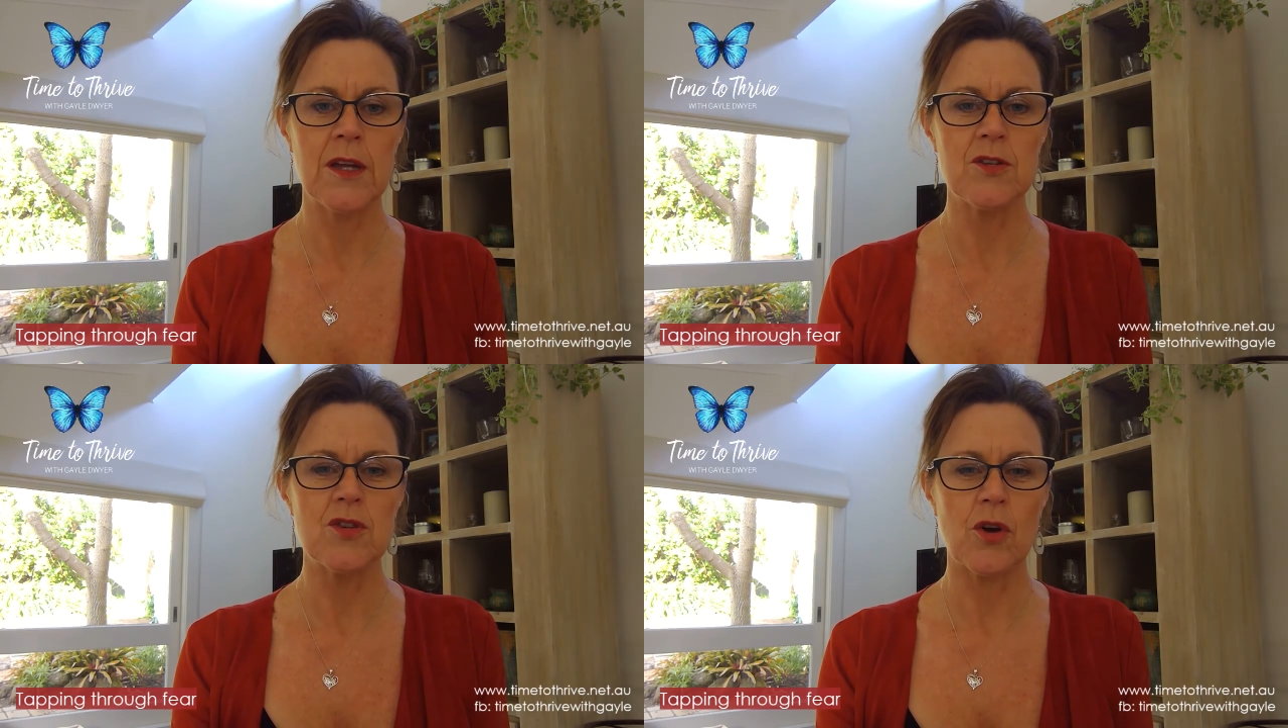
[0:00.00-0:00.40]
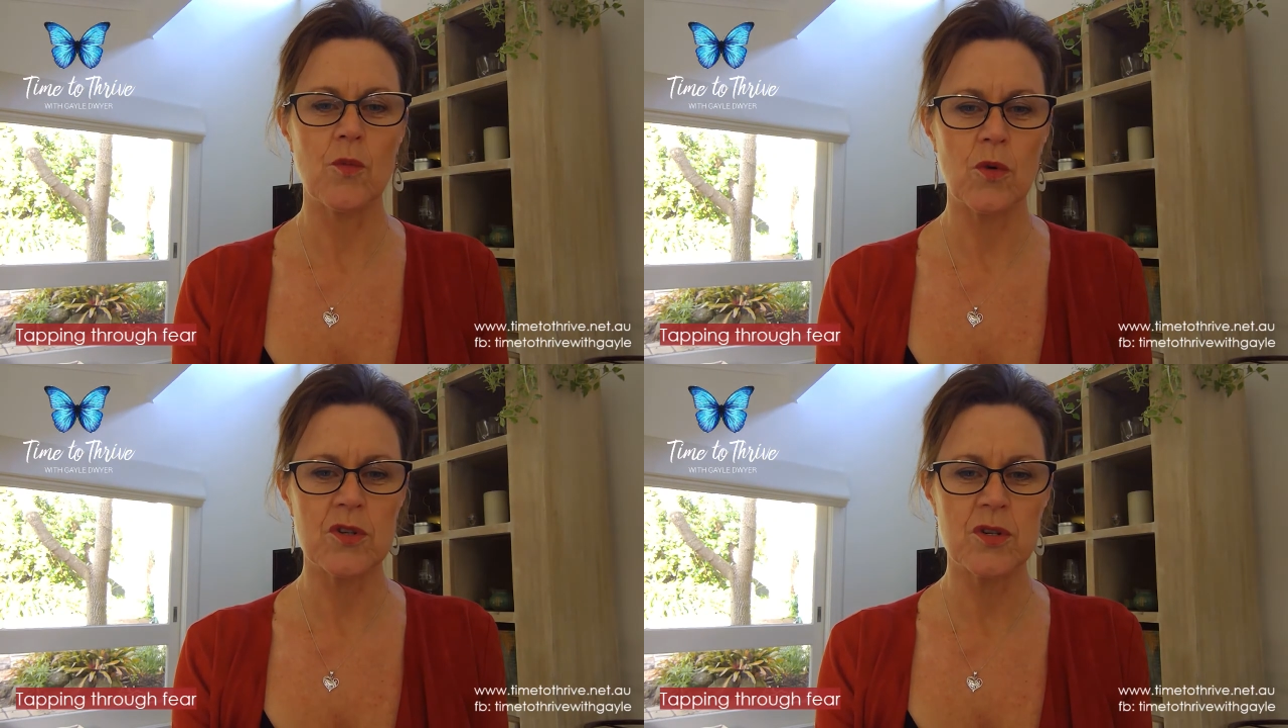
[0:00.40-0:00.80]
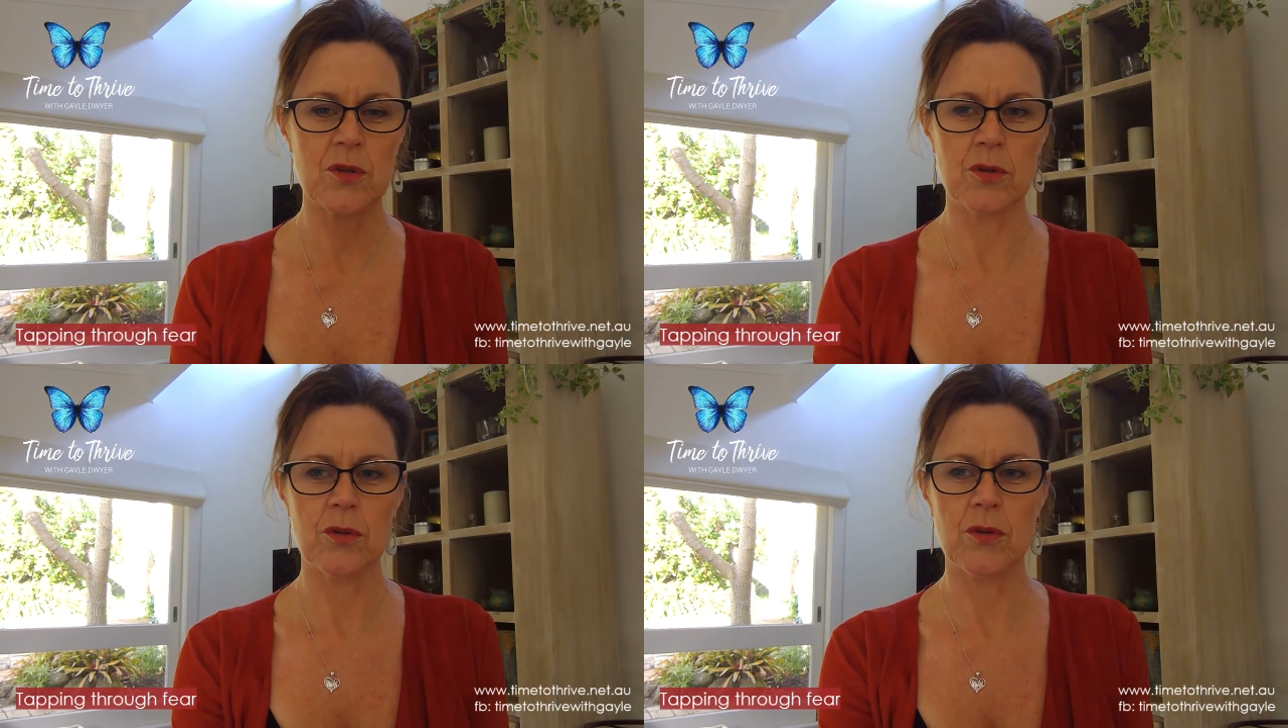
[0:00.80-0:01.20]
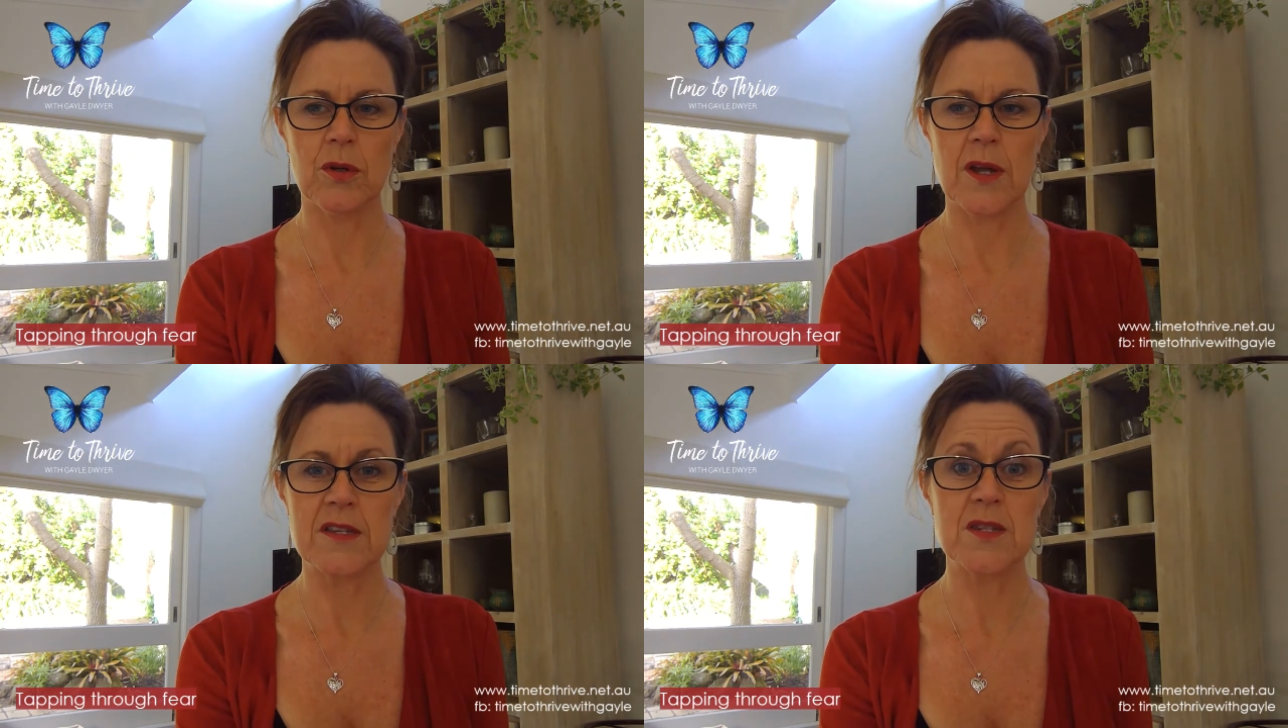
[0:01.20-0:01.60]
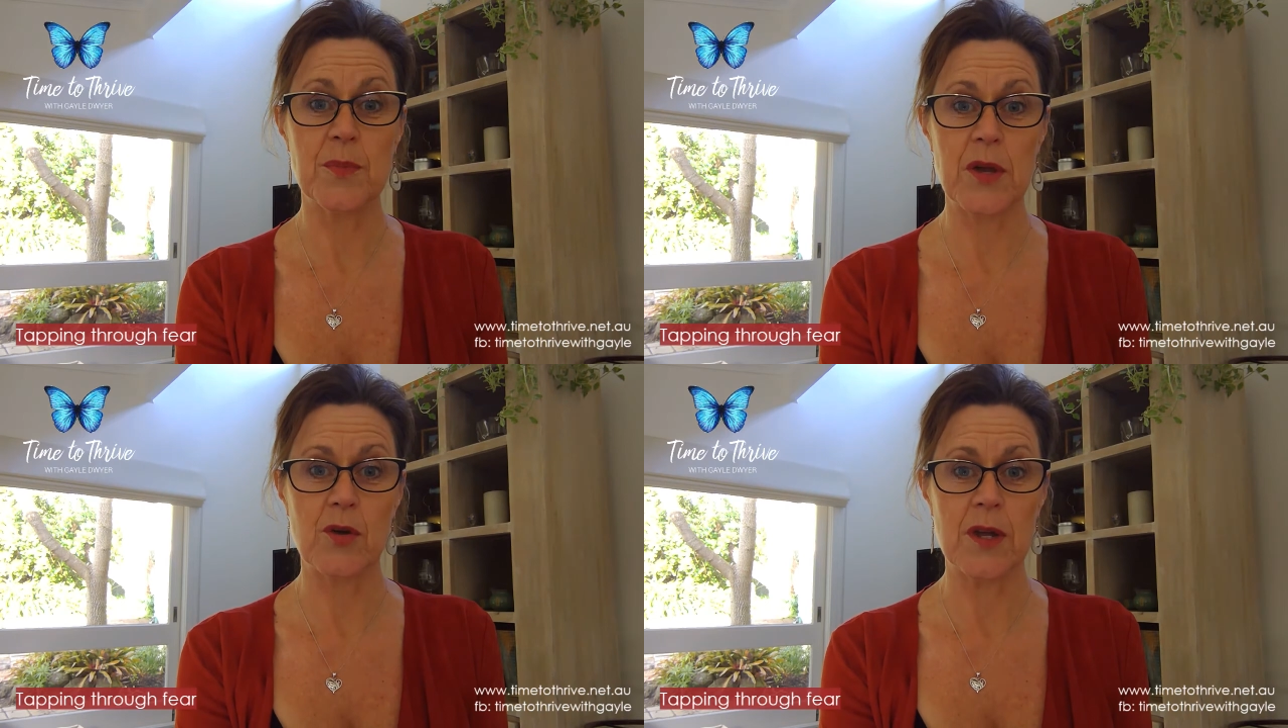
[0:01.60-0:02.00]
don't want to
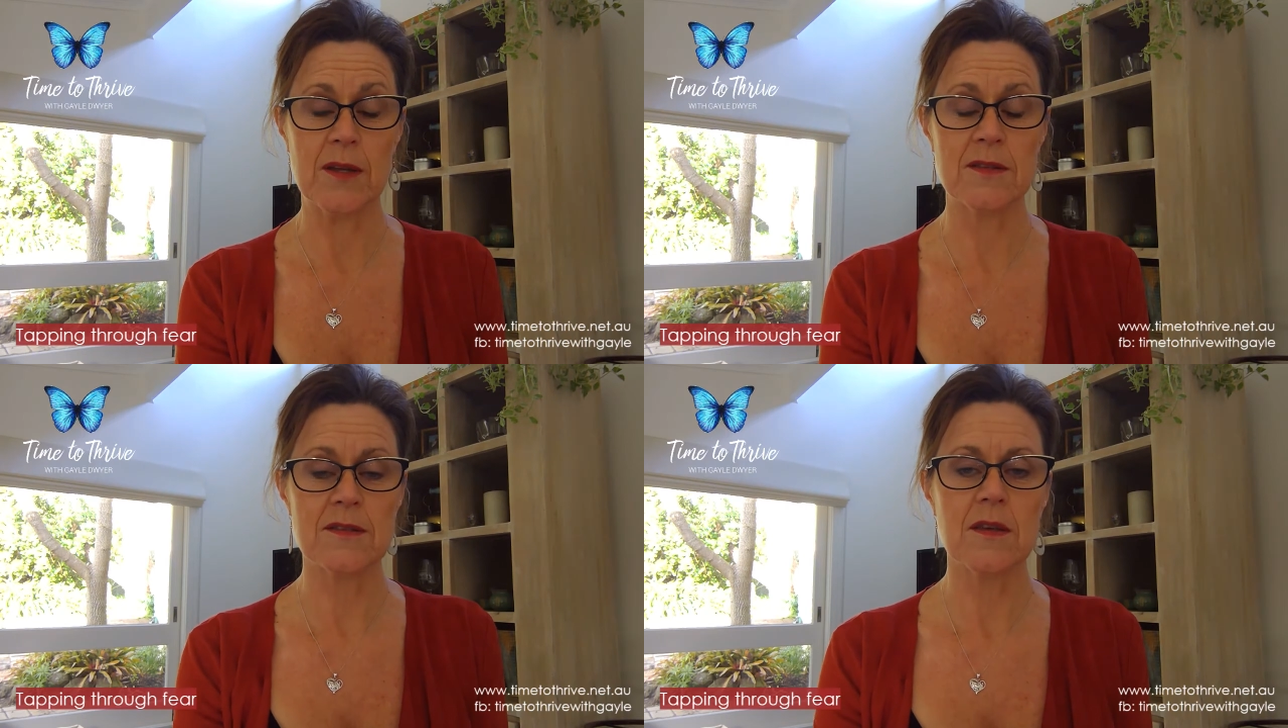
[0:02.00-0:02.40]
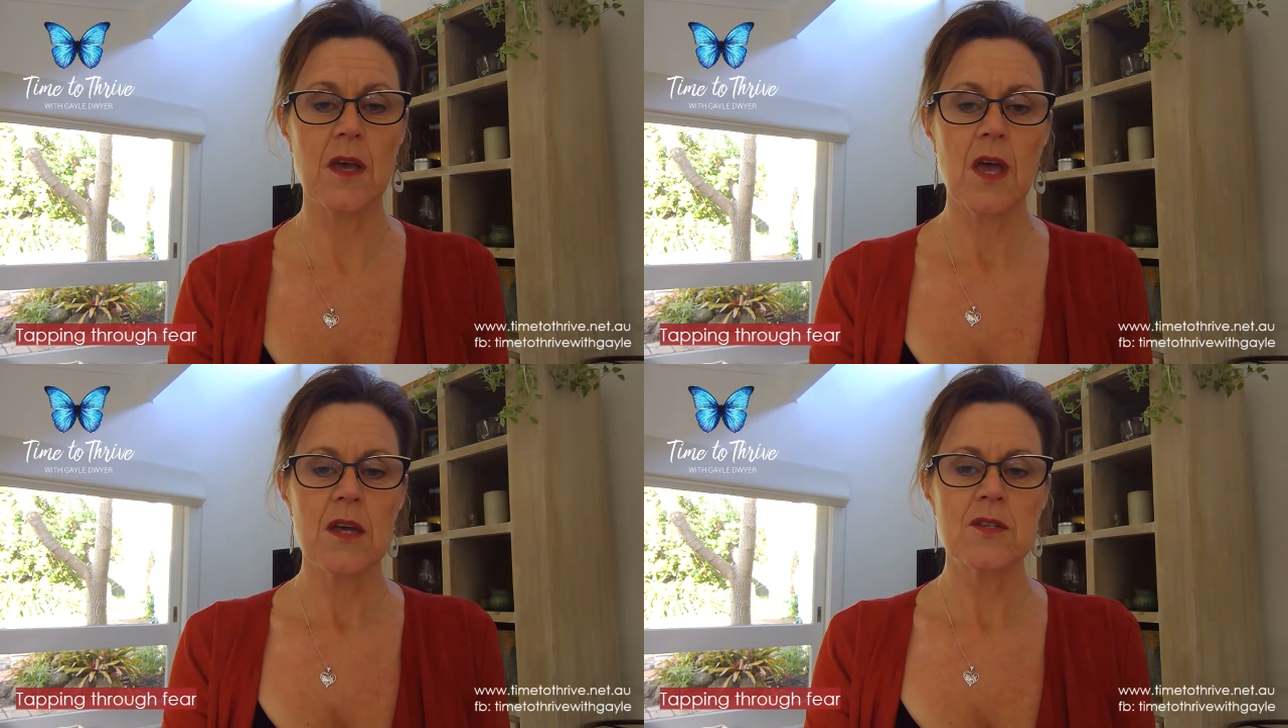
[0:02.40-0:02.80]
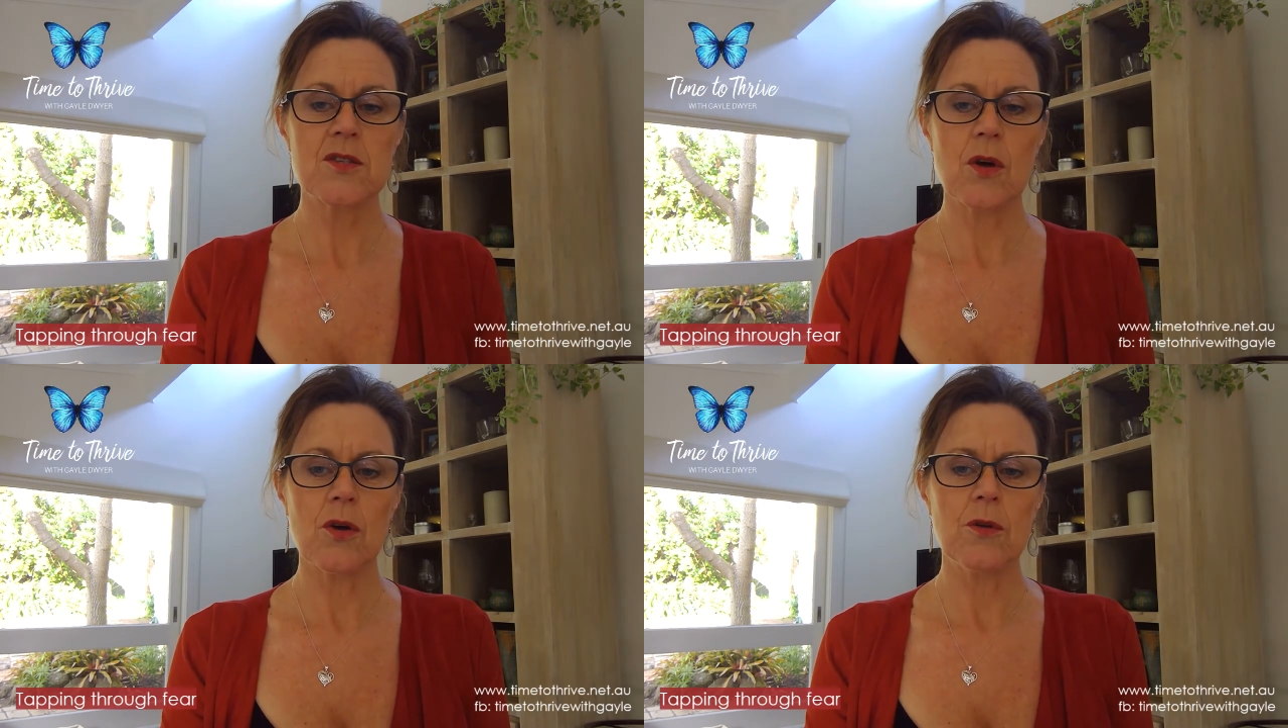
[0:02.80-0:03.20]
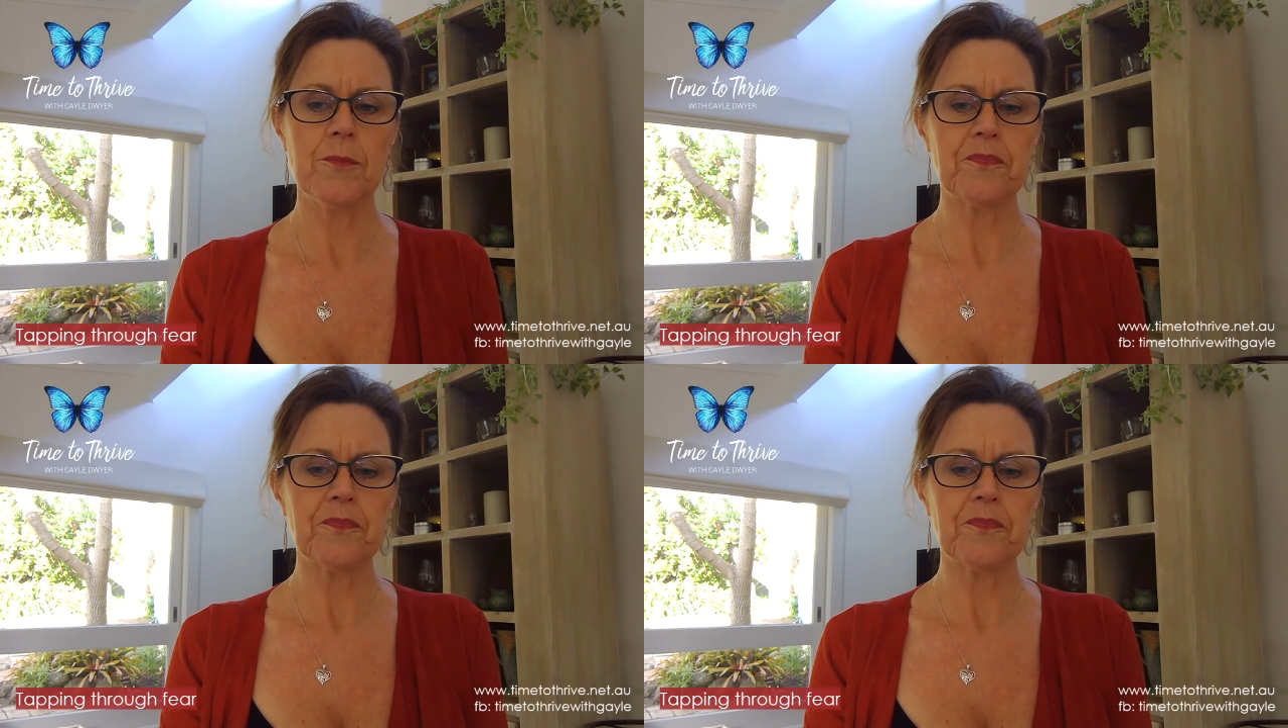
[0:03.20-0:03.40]
experience. So,